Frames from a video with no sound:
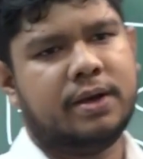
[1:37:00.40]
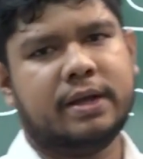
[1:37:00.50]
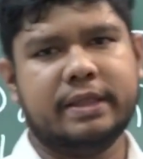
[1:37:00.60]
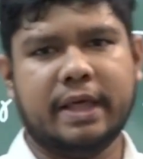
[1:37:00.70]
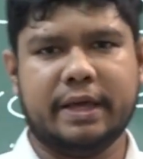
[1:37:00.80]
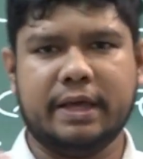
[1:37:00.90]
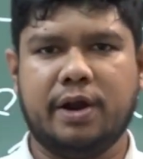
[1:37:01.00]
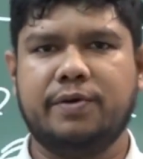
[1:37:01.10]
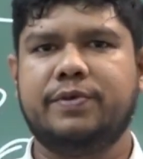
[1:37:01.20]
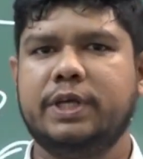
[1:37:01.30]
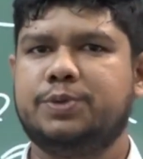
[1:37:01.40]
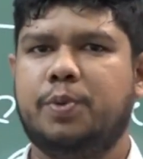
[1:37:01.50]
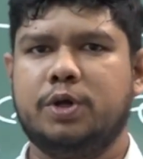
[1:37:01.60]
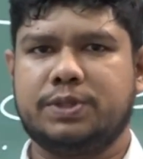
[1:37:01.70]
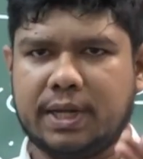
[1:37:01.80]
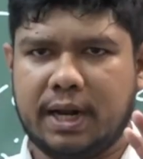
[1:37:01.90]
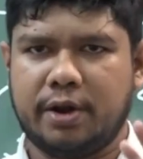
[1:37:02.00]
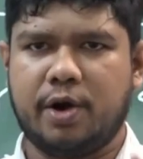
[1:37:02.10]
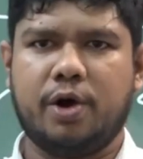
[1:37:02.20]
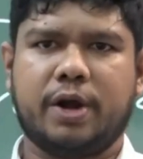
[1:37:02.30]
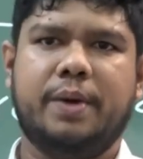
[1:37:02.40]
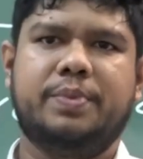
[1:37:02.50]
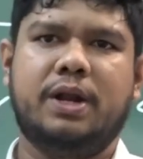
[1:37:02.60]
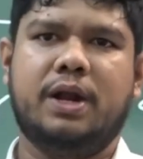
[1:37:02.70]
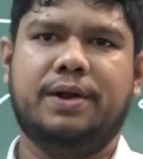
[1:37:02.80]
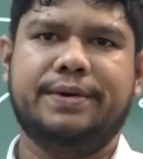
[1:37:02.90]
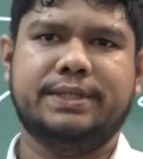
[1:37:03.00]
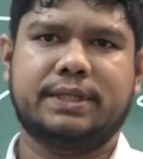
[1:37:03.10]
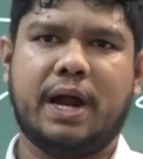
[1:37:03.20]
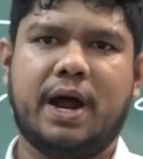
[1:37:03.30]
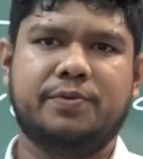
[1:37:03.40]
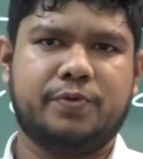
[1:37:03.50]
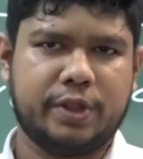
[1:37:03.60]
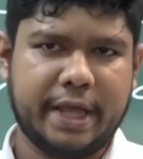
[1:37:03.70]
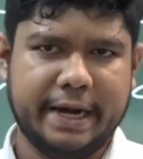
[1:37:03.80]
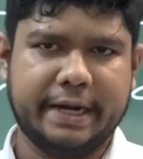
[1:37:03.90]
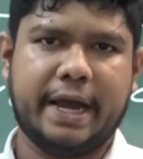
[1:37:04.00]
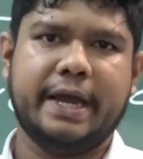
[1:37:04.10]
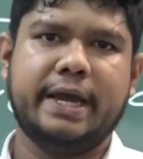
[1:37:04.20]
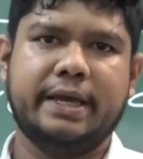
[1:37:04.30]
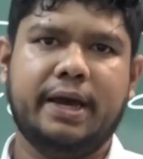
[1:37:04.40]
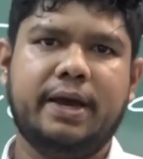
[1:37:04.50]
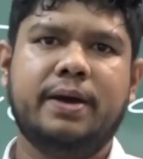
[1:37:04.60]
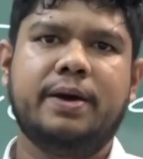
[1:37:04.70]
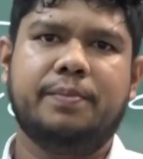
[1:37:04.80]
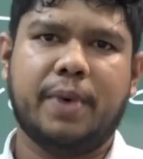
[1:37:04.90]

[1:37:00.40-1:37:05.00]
In the year of disposal, no capital allowance grant for the entire year,